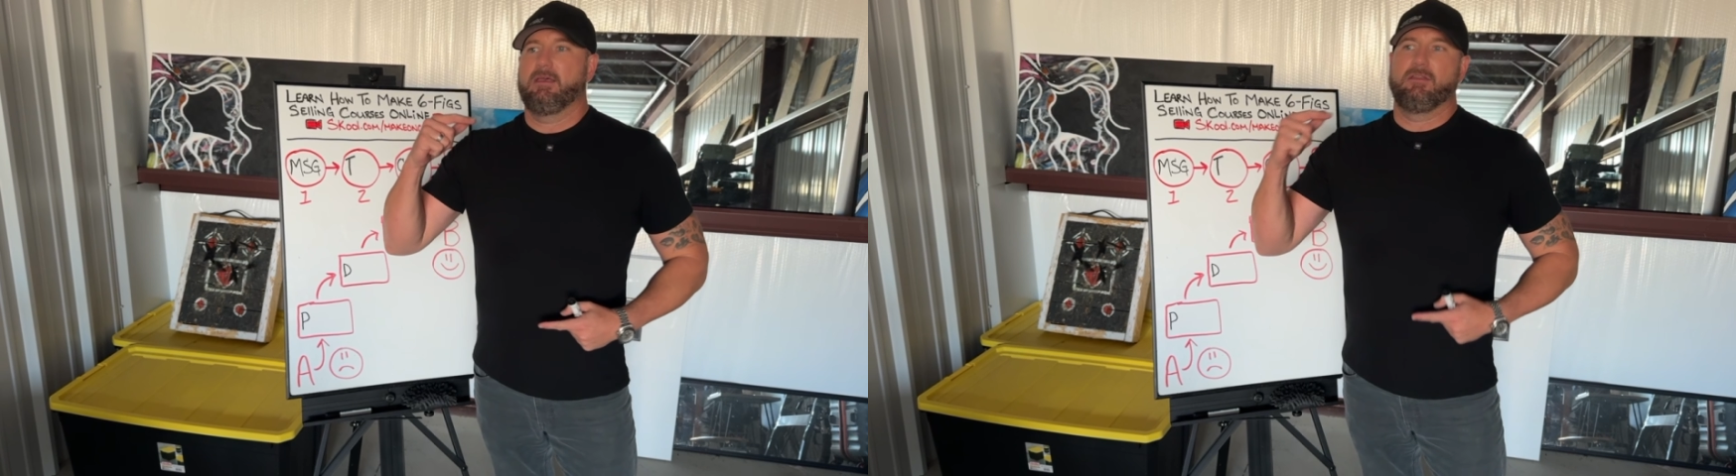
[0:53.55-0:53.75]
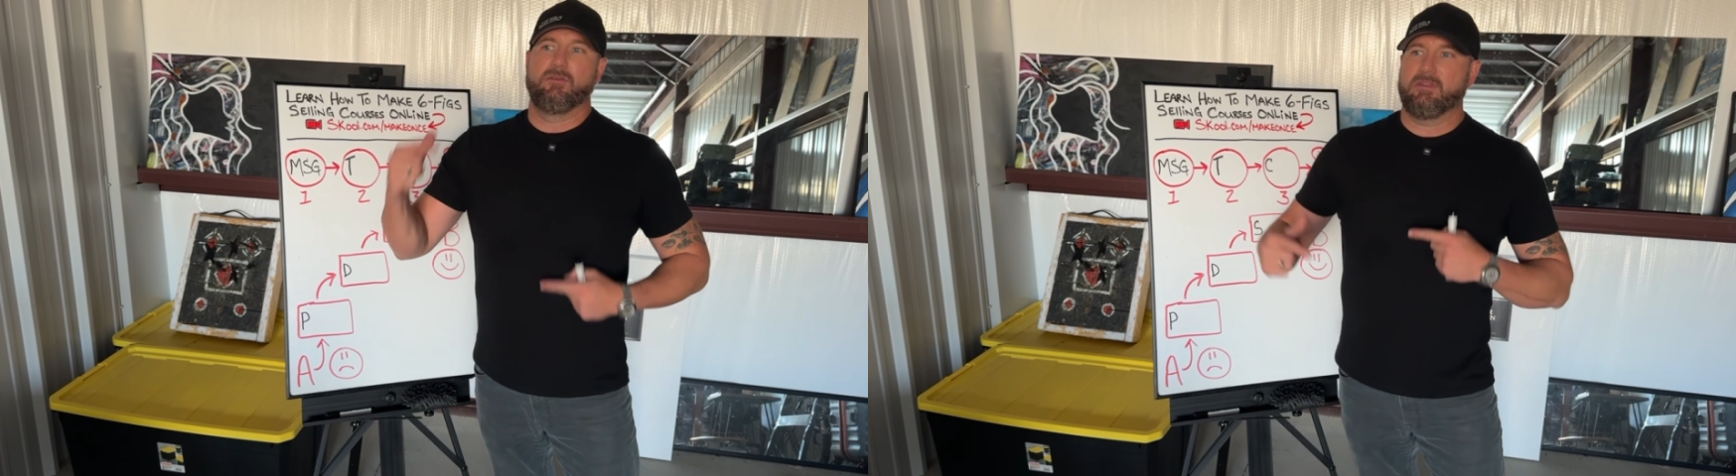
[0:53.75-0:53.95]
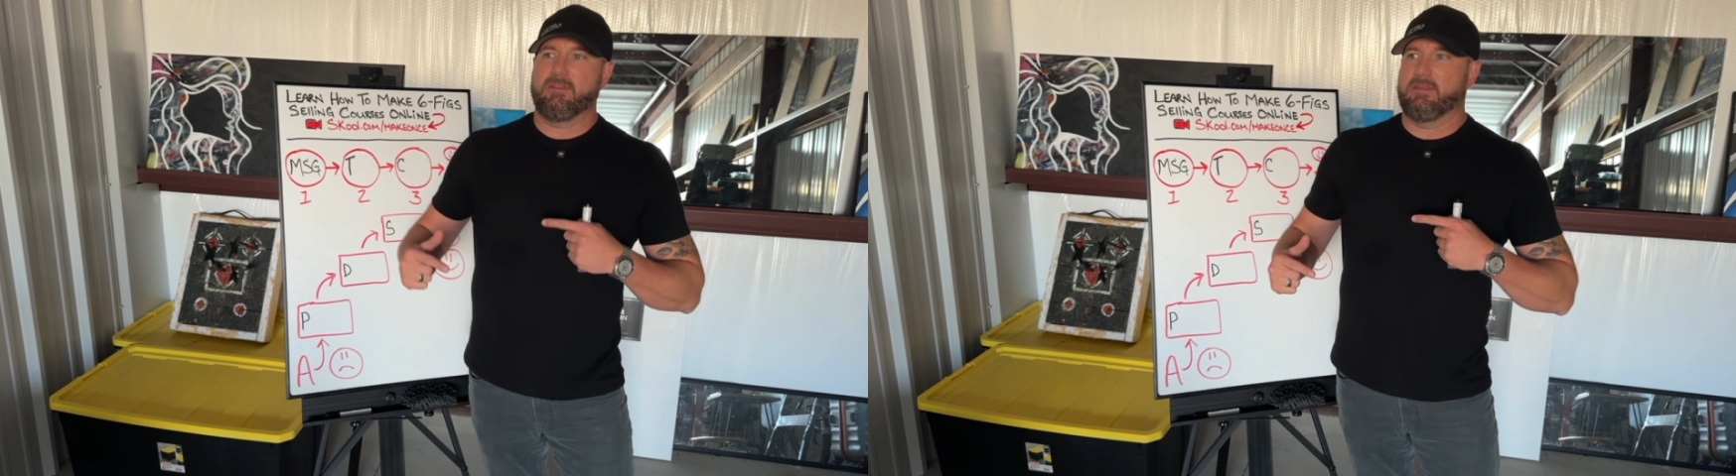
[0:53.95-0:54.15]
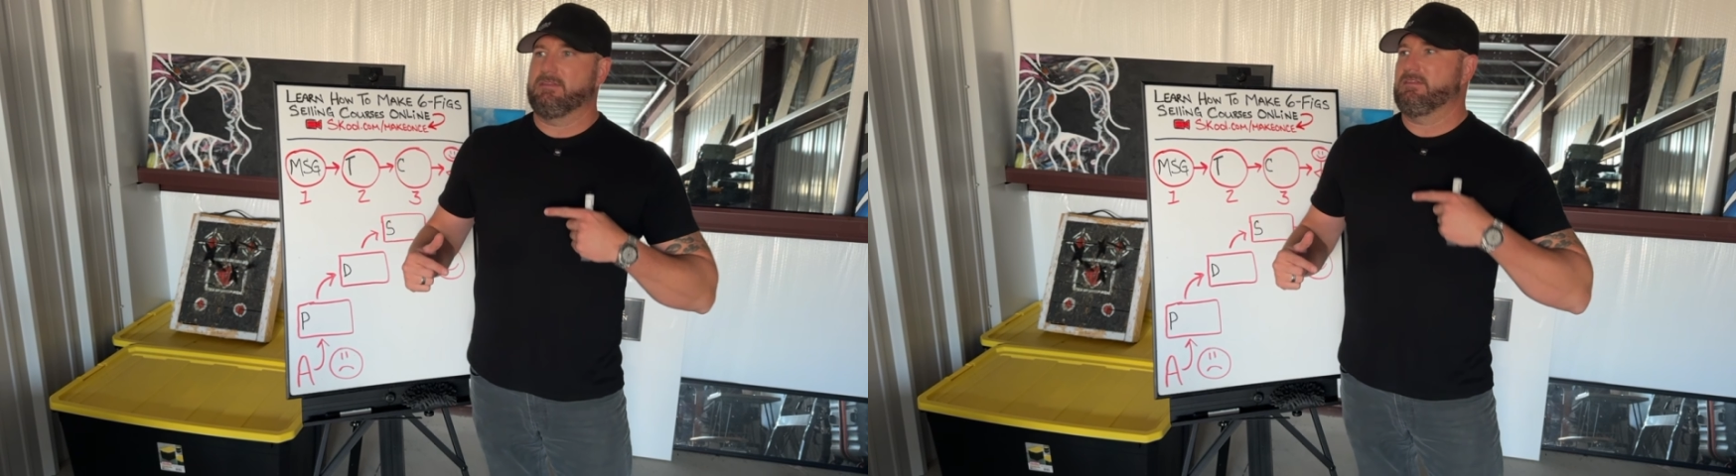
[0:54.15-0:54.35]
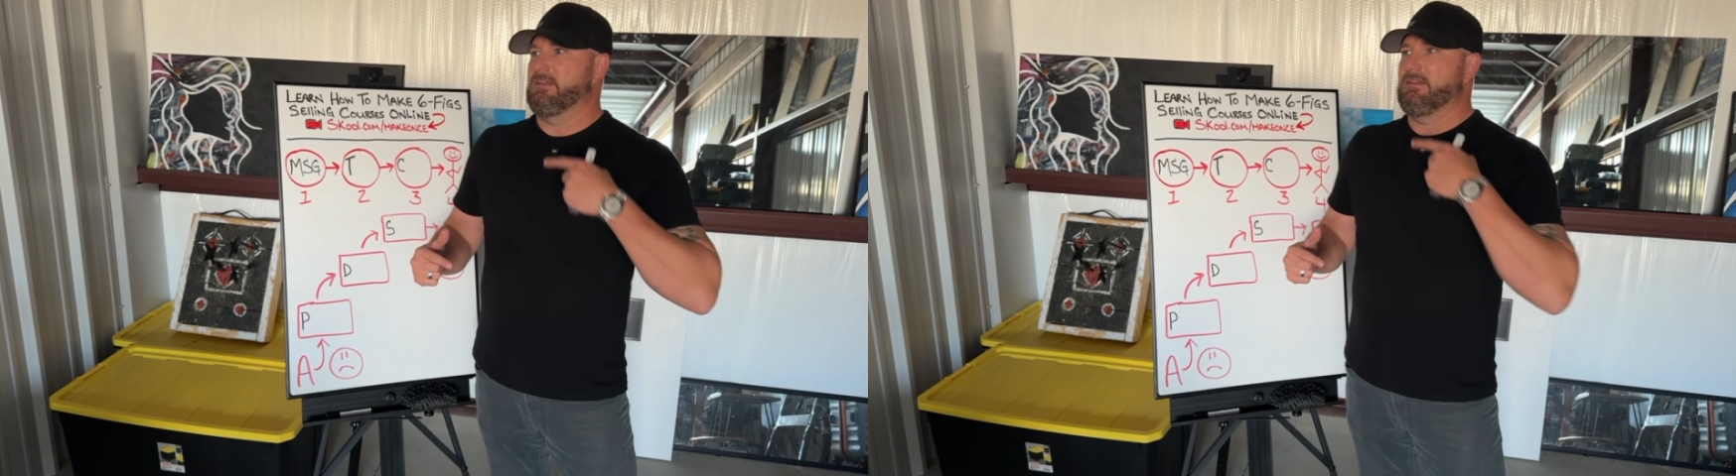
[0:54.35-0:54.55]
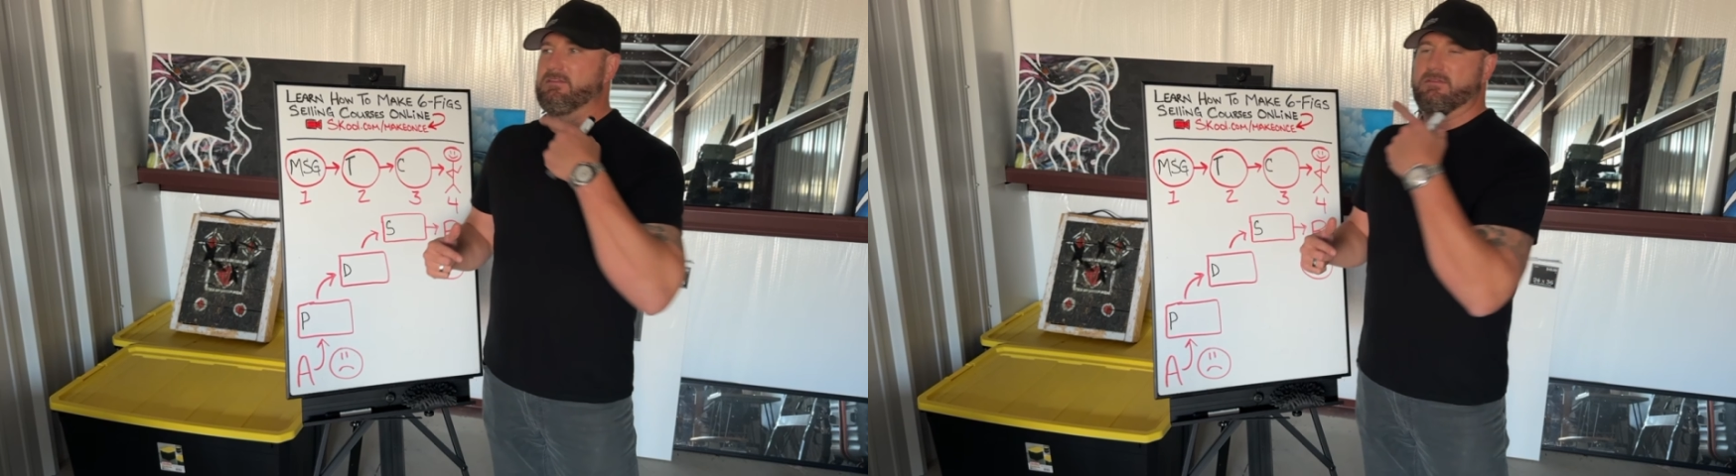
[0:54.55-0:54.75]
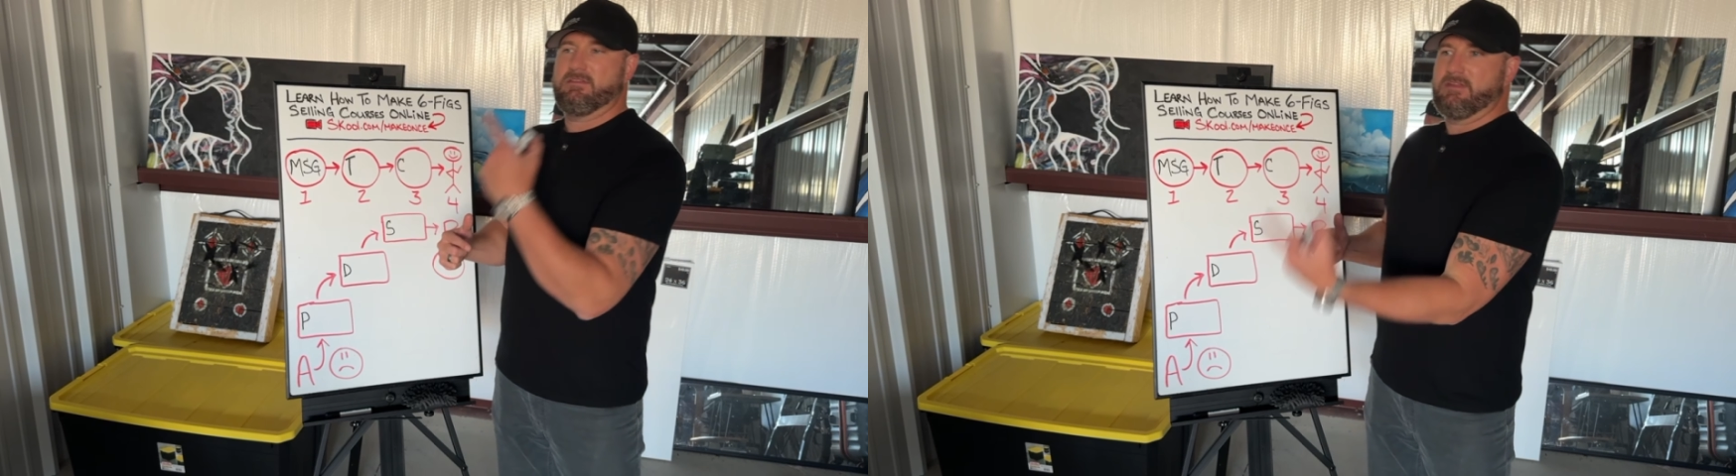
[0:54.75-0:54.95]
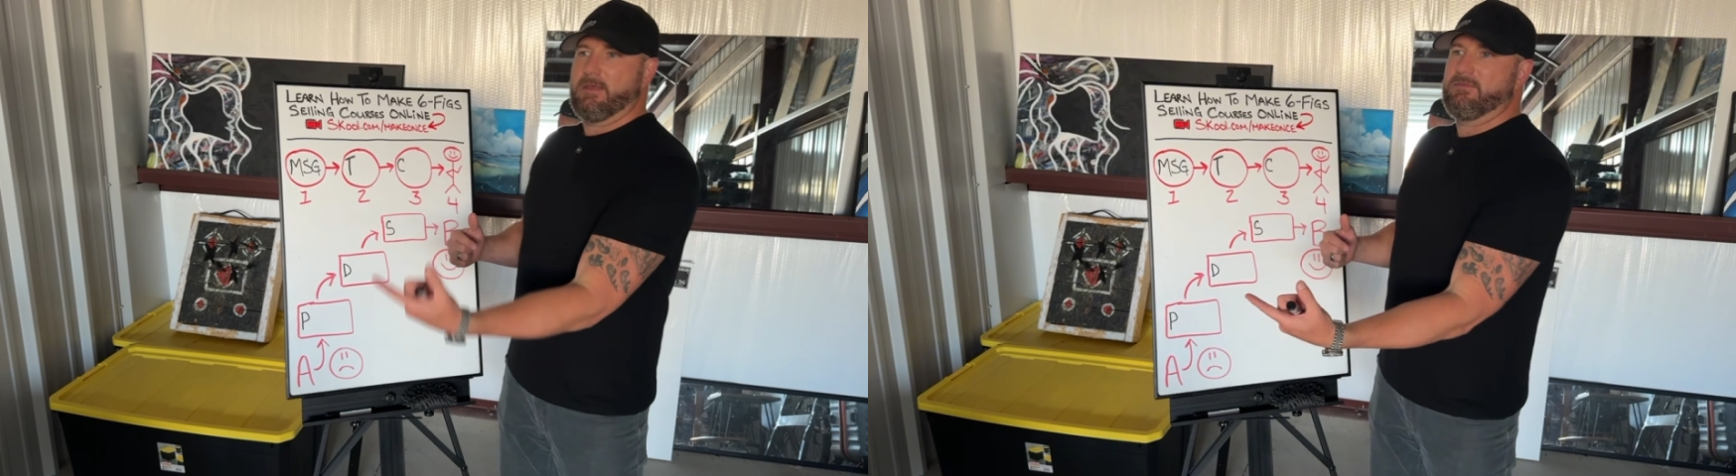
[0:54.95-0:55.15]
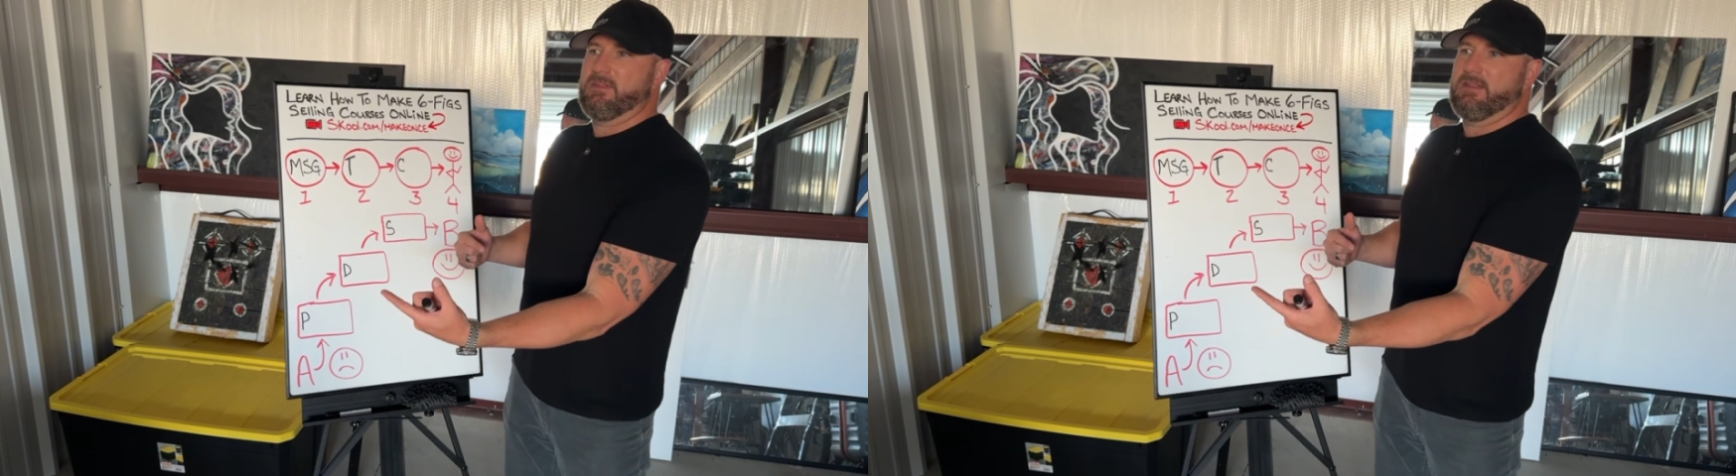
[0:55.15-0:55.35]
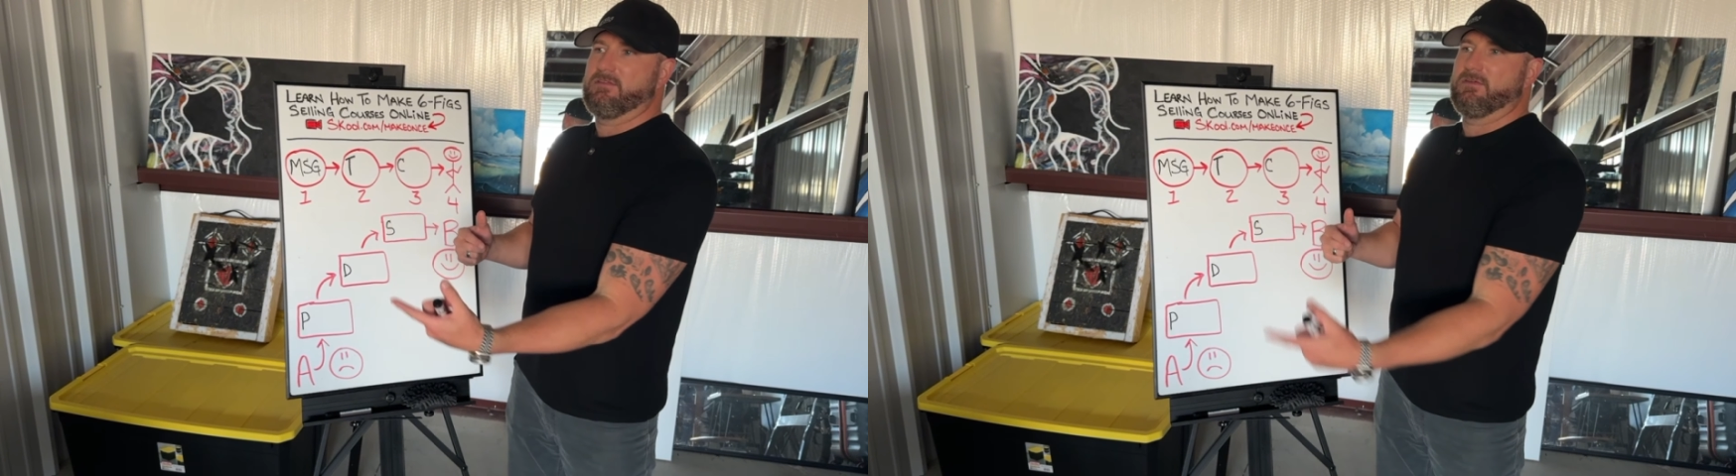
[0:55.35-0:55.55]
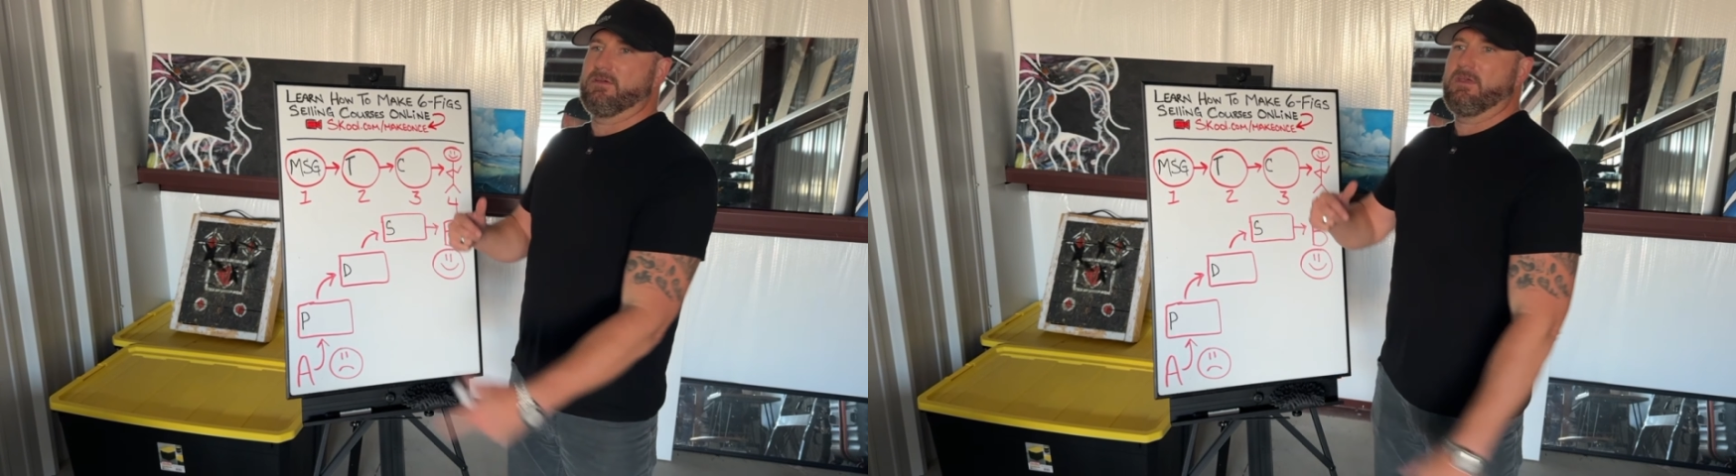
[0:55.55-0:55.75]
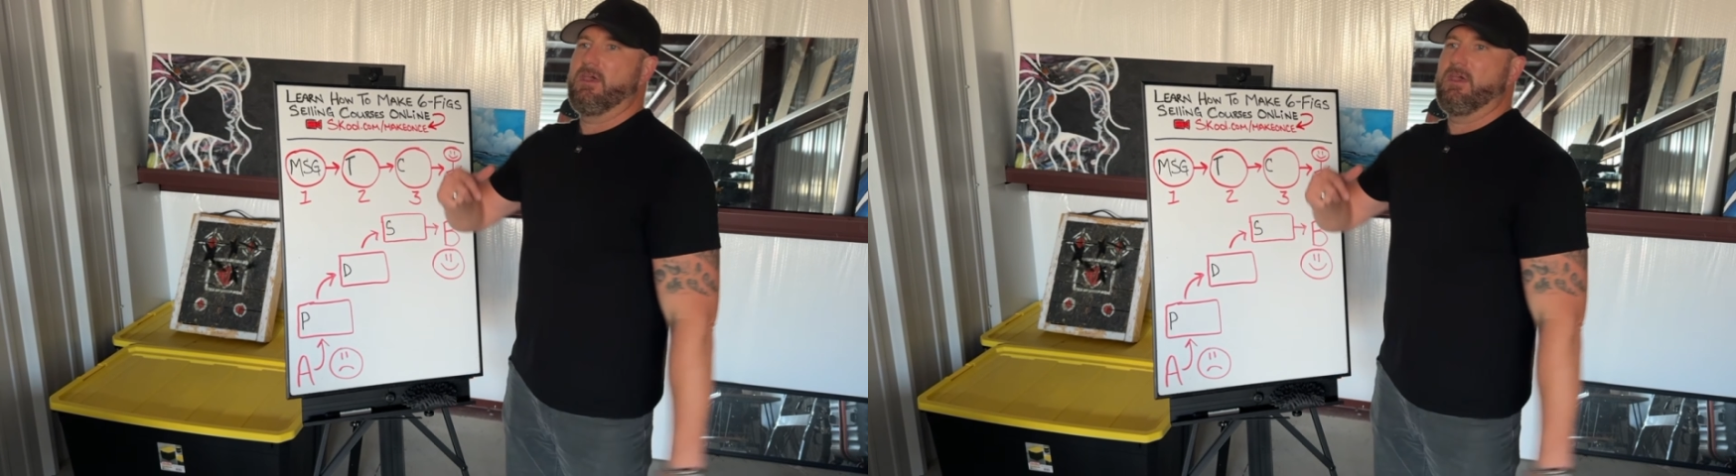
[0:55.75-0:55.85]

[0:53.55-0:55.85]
doing this, and these are the steps that I took